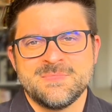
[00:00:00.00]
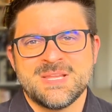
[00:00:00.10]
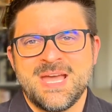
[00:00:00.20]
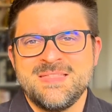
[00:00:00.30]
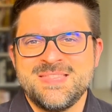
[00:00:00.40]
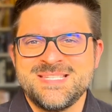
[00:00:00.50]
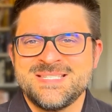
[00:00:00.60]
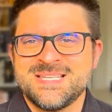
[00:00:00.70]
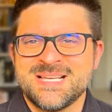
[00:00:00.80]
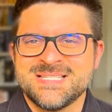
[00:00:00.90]
And this
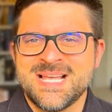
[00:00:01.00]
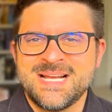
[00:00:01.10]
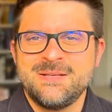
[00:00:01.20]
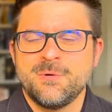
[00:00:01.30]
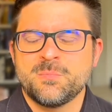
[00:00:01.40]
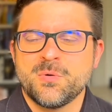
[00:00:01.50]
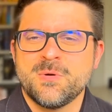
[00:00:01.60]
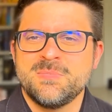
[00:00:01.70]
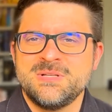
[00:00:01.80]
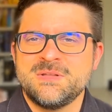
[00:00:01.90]
is exactly what
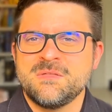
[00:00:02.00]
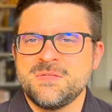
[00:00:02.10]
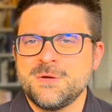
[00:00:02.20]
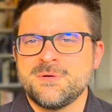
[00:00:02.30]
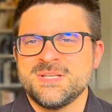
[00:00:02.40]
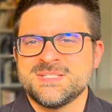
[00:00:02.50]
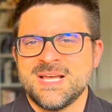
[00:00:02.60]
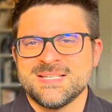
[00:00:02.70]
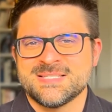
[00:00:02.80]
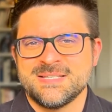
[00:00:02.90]
probability theory is
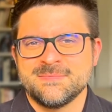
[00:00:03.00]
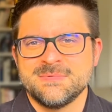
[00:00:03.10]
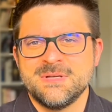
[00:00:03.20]
asking.